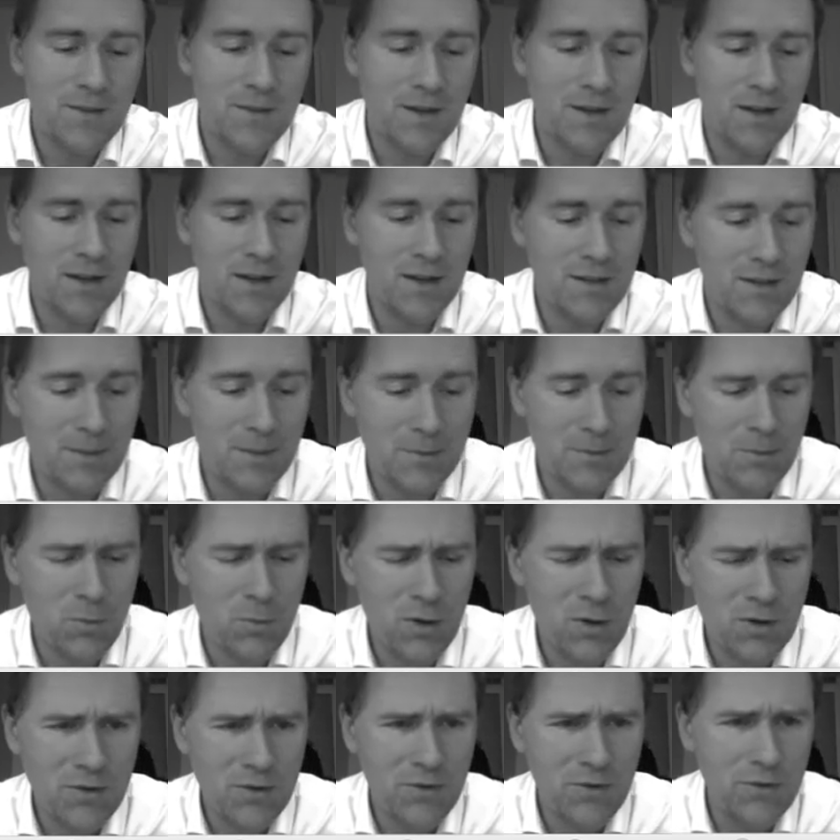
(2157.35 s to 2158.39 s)
and let me
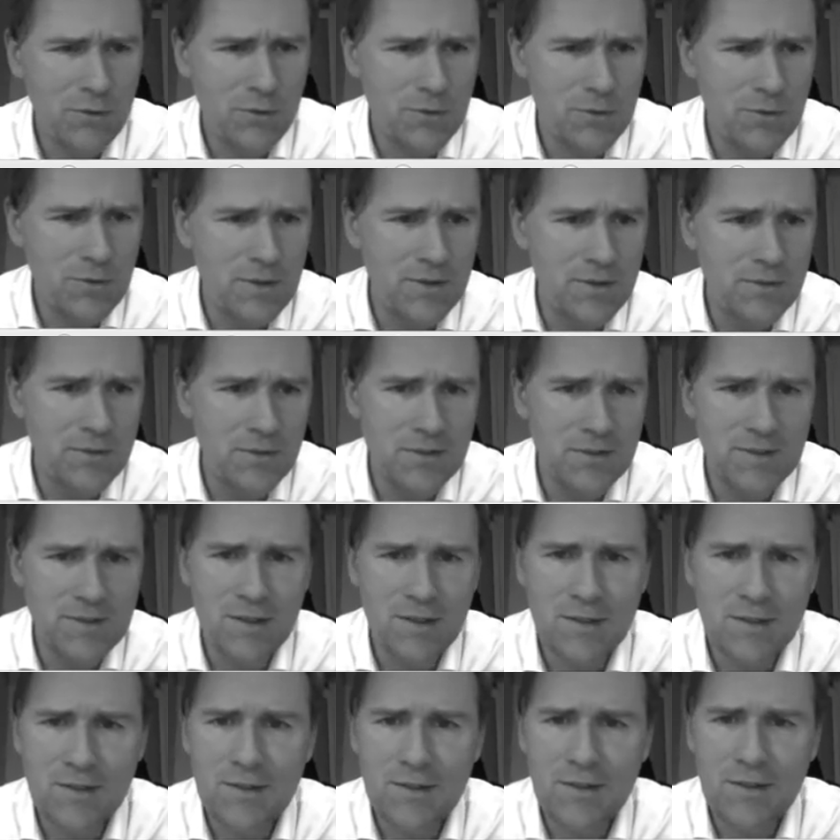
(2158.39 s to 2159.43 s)
walk you through these
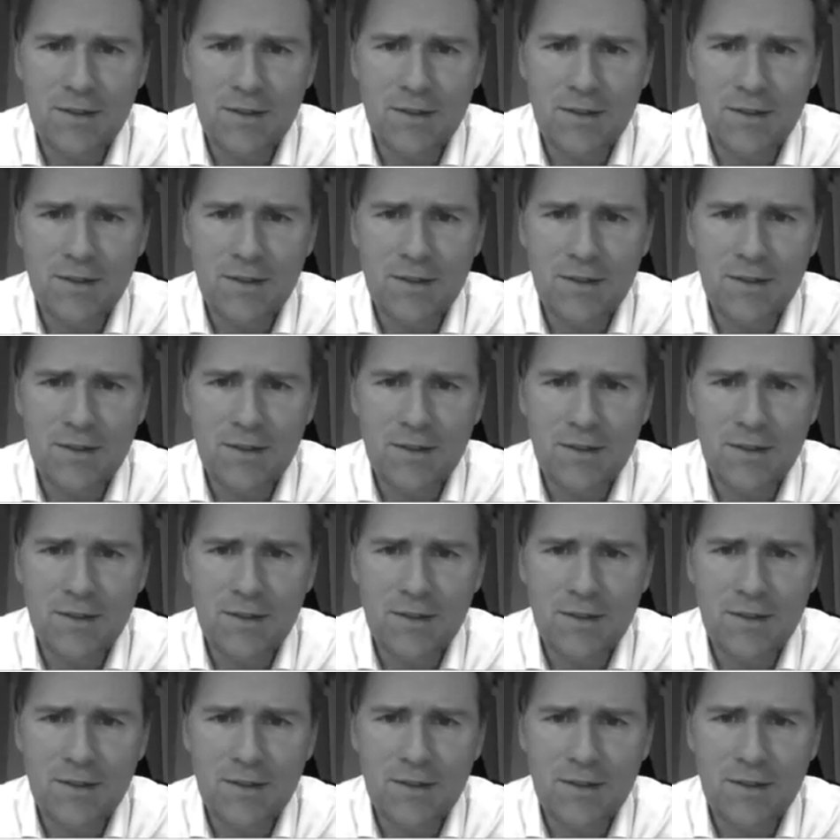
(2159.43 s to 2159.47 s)
results.